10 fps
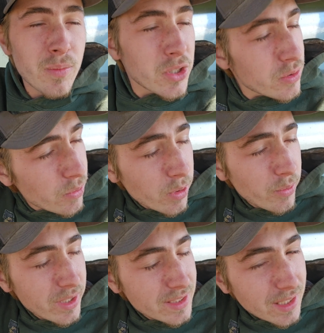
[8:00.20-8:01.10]
much more
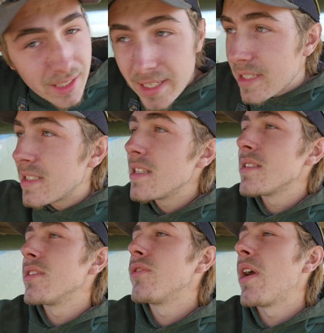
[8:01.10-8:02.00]
when it's a late
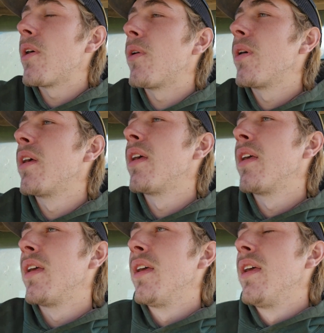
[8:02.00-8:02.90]
season drought.
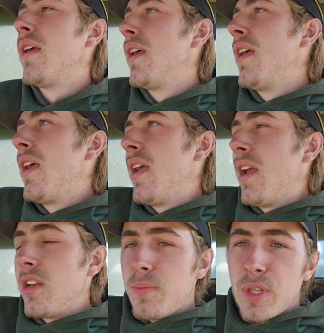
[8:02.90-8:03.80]

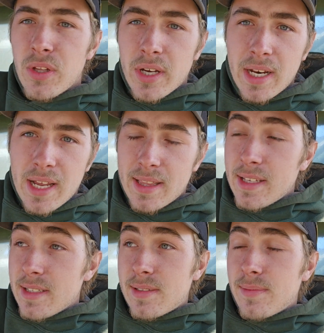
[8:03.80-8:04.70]
And you've been looking at
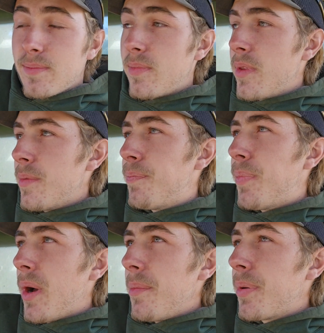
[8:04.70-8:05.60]
this
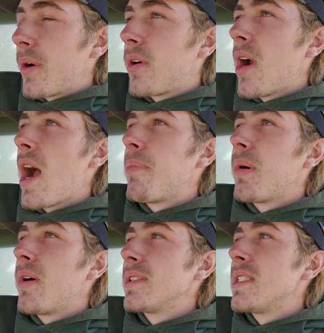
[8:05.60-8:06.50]
bumper crop
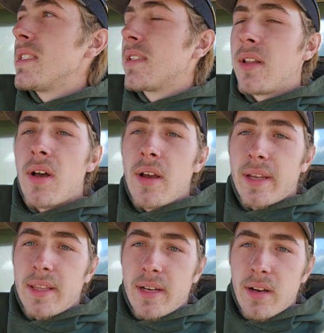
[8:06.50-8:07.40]
all season long,
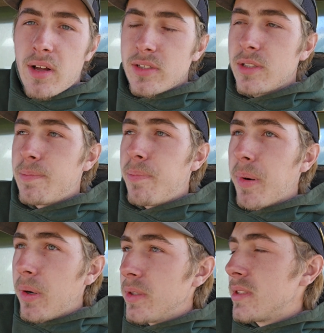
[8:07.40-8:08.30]
and then it all just
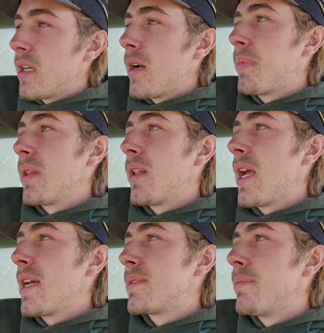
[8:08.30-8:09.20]
burns up in the
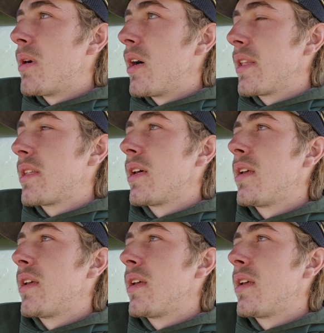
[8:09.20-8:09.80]
last month.